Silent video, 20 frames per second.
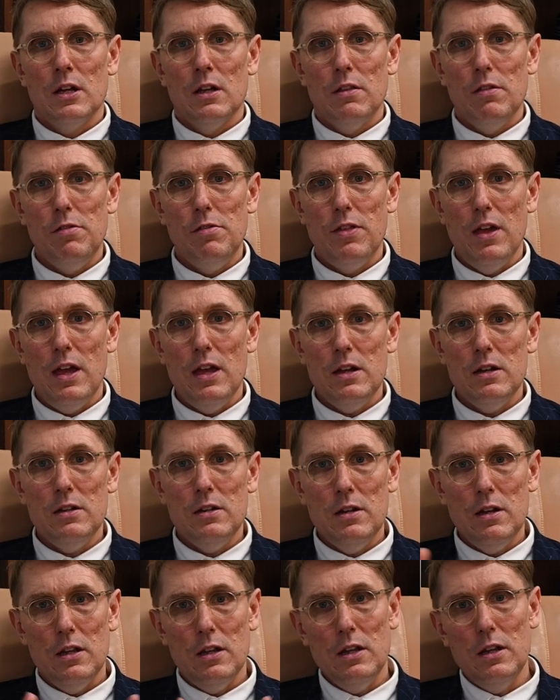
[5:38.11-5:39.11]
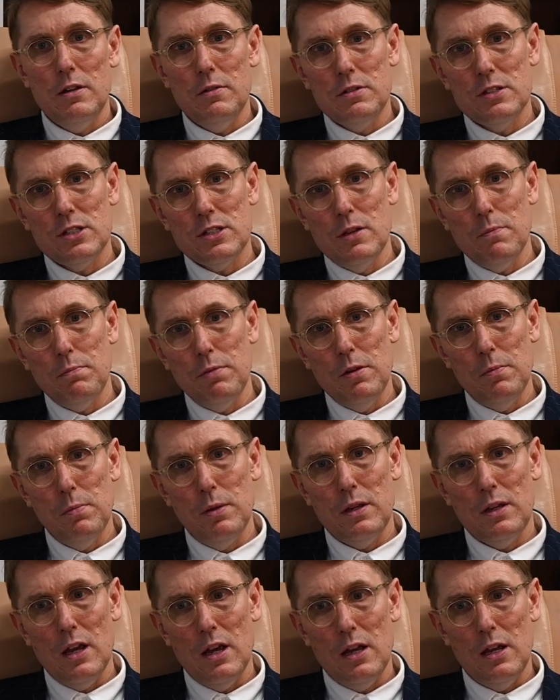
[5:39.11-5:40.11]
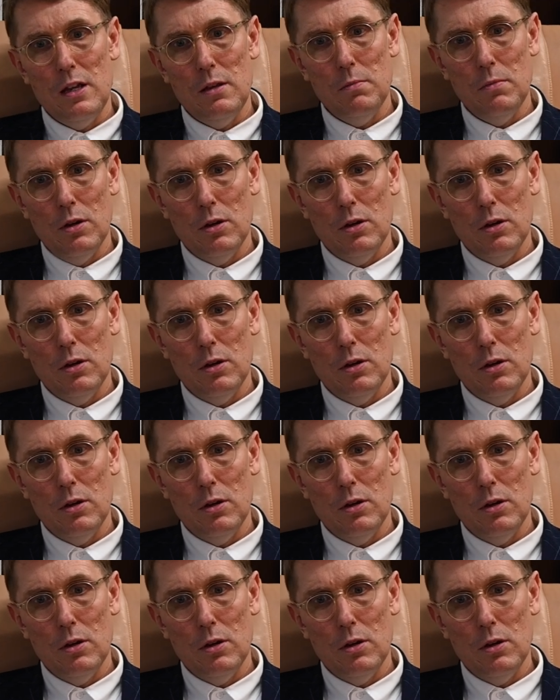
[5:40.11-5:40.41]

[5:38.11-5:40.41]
then it simply became